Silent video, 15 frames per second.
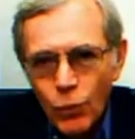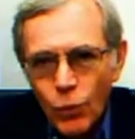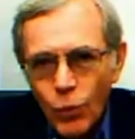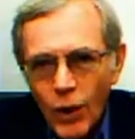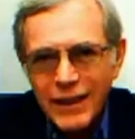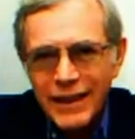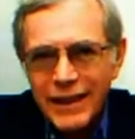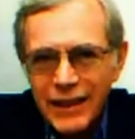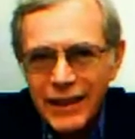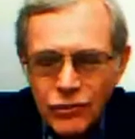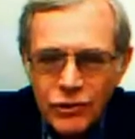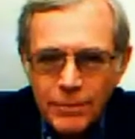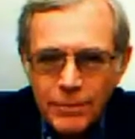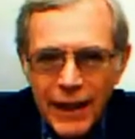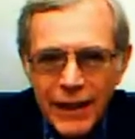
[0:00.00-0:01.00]
What is
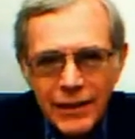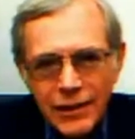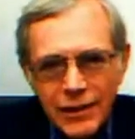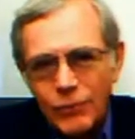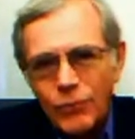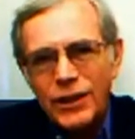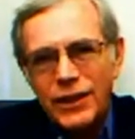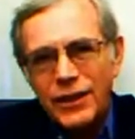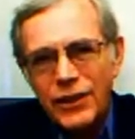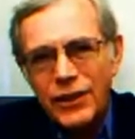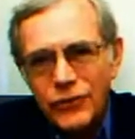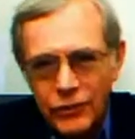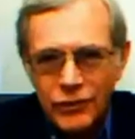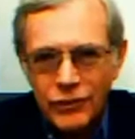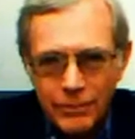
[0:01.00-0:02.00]
debated and what
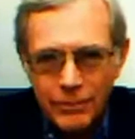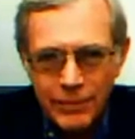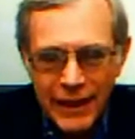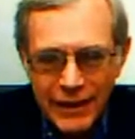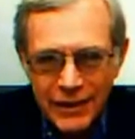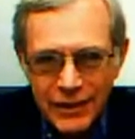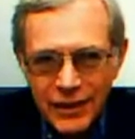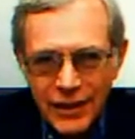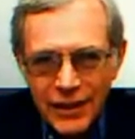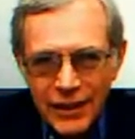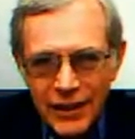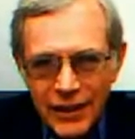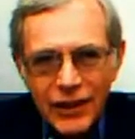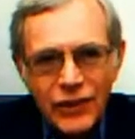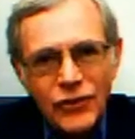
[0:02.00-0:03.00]
isn't debated
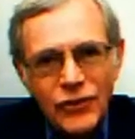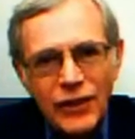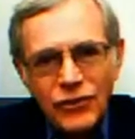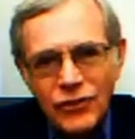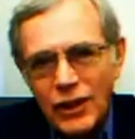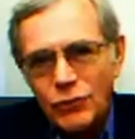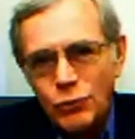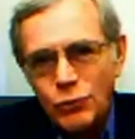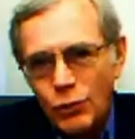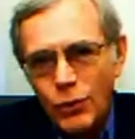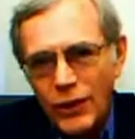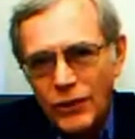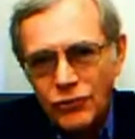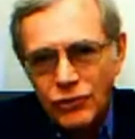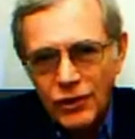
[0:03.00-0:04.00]
is a central
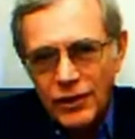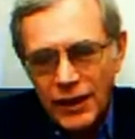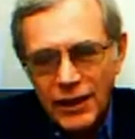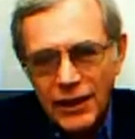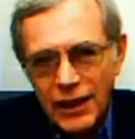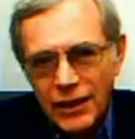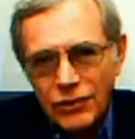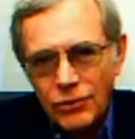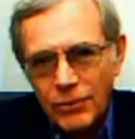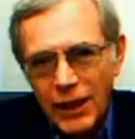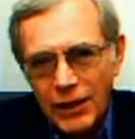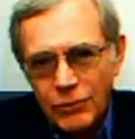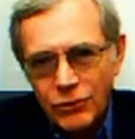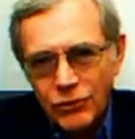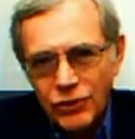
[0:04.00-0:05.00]
question in any
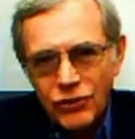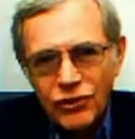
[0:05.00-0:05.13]
democracy.